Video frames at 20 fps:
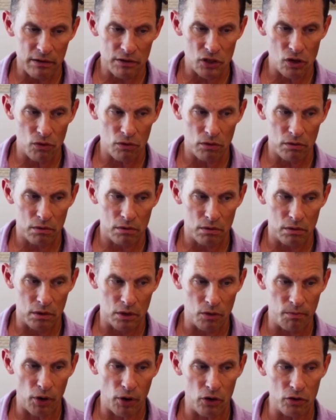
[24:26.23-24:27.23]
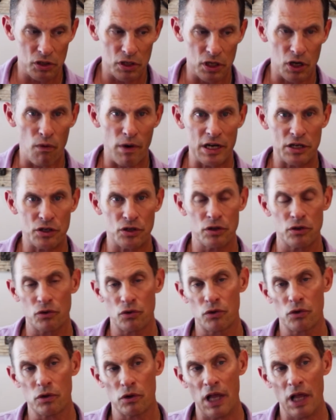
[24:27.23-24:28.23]
So you posed the question
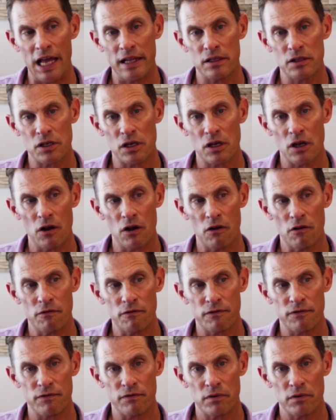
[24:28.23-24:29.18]
through the lens of